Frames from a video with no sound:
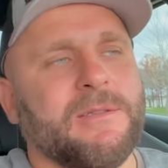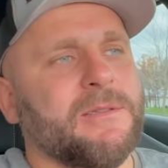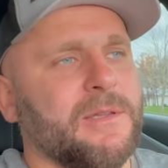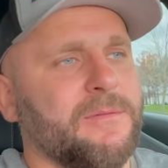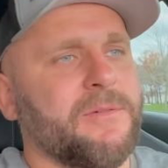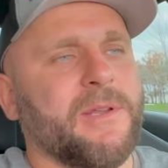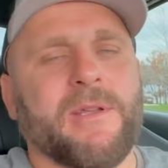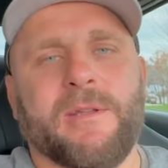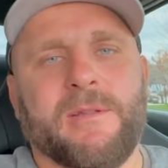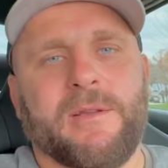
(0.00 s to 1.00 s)
the
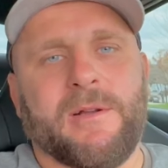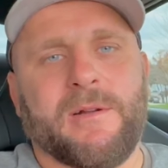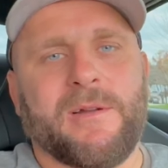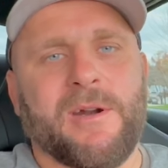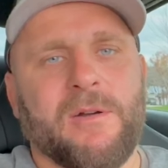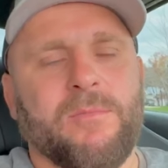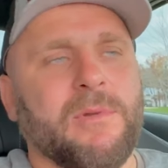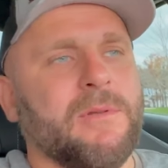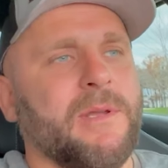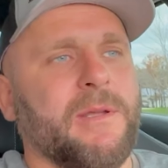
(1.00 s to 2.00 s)
freaking curb,
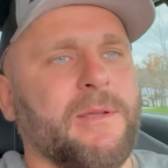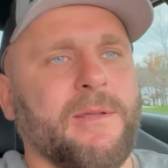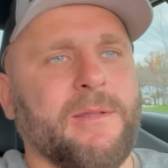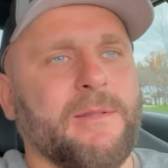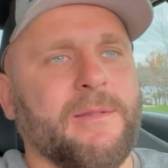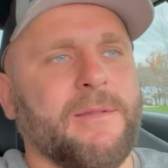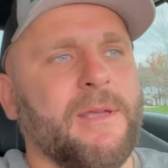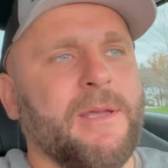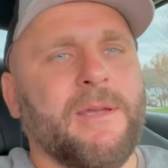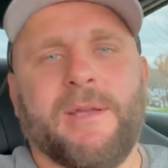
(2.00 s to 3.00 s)
and
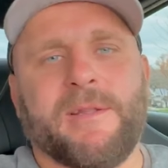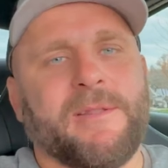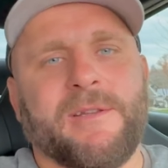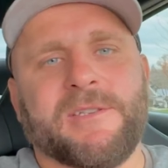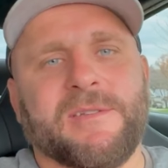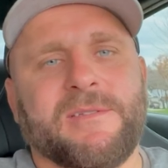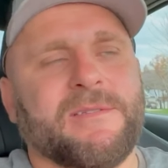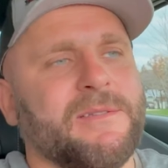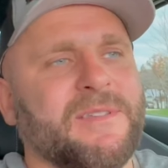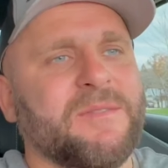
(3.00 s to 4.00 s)
the thing
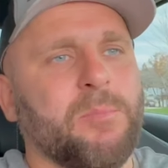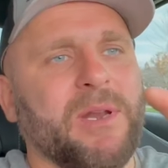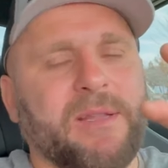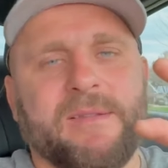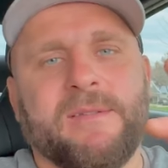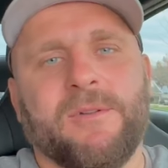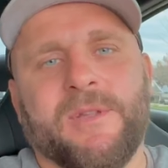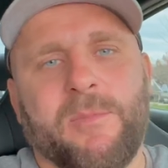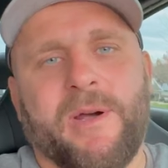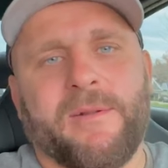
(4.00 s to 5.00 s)
just splits on
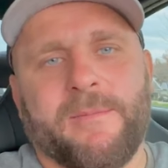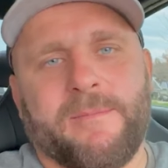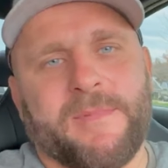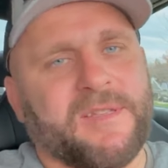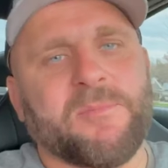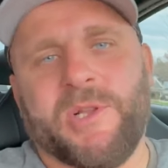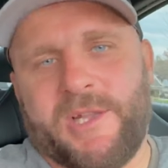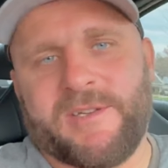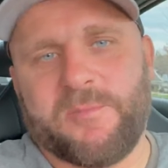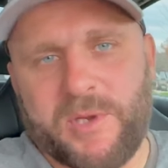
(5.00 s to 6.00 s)
the bottom. The
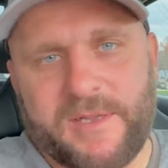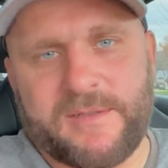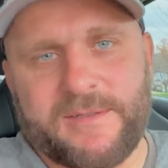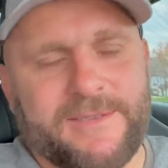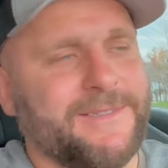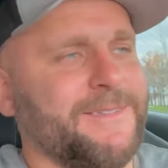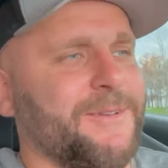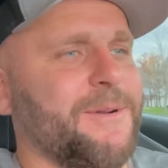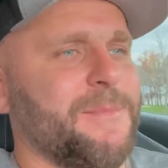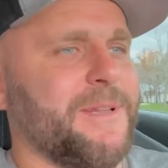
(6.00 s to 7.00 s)
splitter splits. You
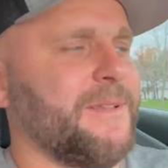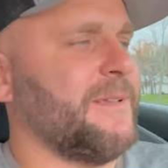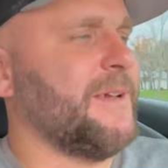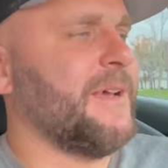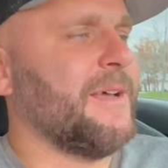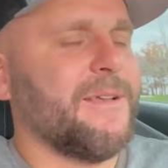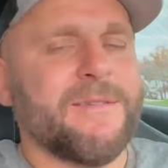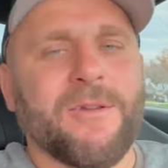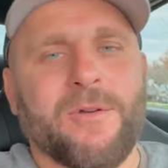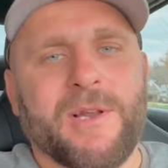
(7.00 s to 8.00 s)
know what I mean?
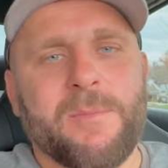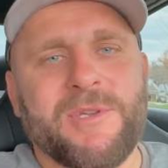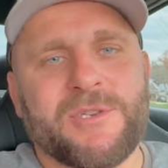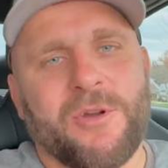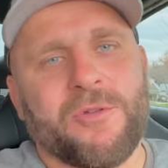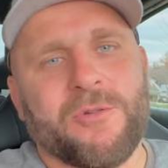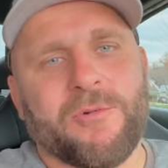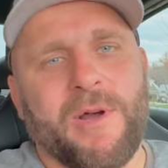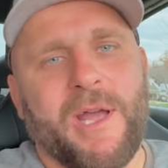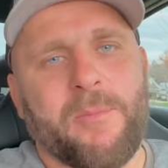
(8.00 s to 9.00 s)
So let me show you
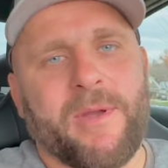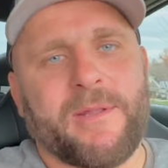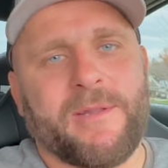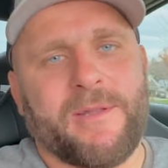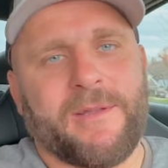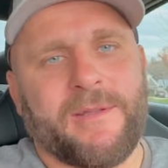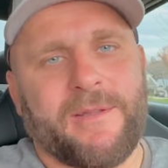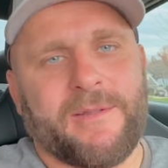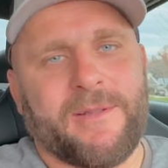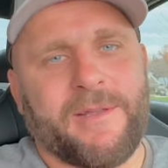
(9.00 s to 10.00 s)
what happened,
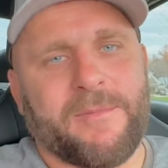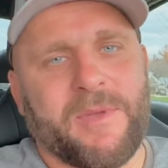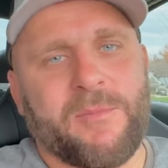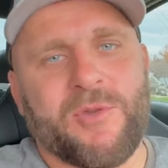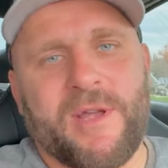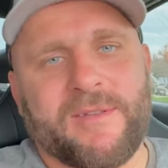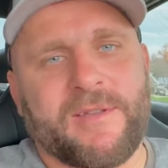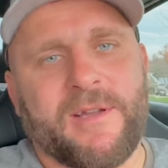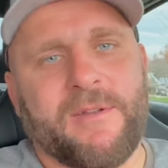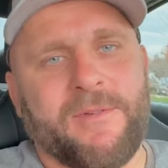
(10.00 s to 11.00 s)
and maybe you guys
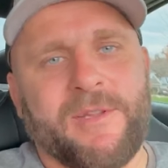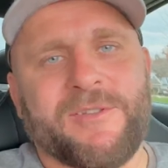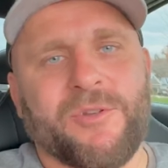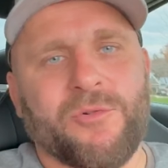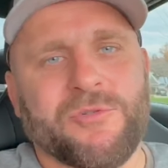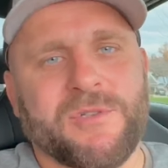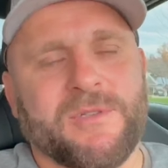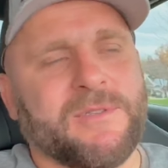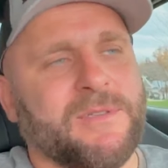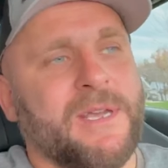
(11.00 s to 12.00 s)
have any
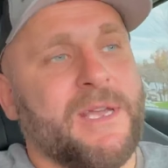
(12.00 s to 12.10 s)
solutions,